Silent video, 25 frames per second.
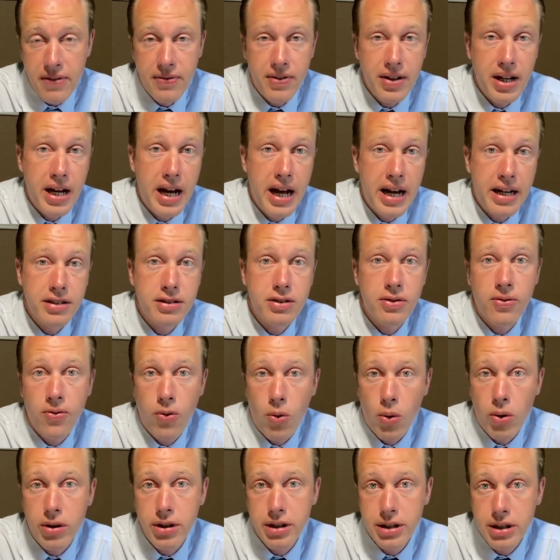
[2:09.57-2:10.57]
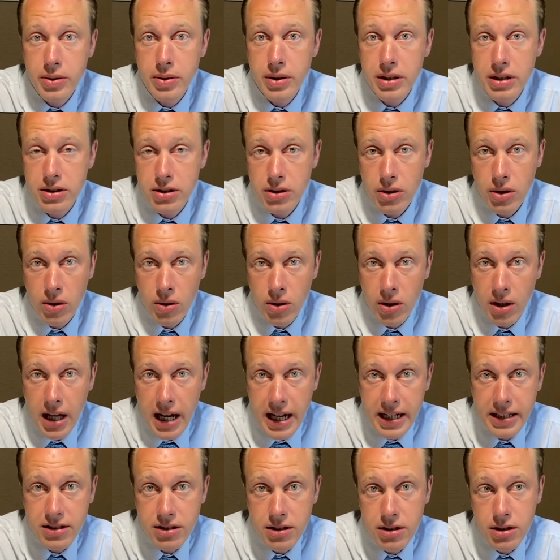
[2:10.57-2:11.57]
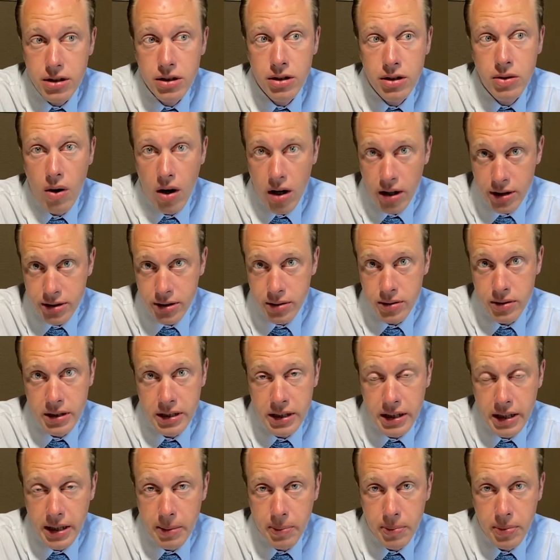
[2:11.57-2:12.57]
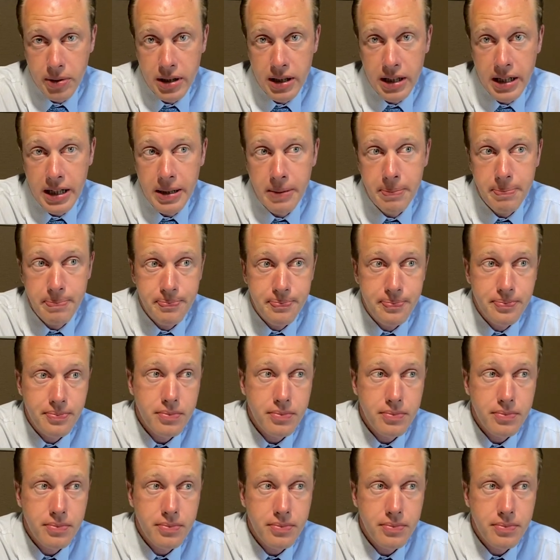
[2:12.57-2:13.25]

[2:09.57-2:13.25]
if it has 4 units or less, you also need to complete it.